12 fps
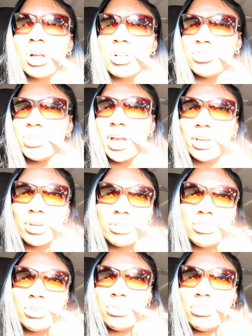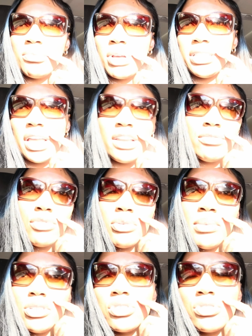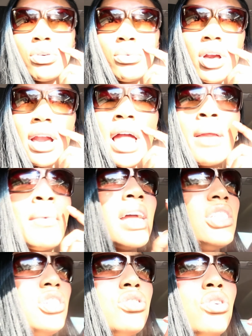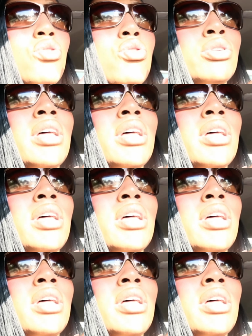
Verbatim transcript: country I go to, my dating room does not work. And I'm actually gonna call